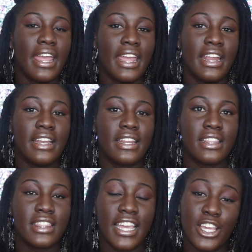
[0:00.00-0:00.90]
And
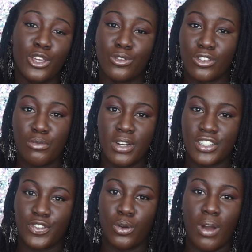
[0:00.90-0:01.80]
thank you so much
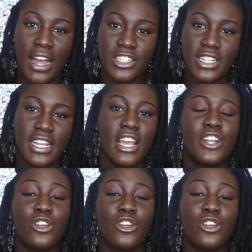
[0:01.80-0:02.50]
for watching.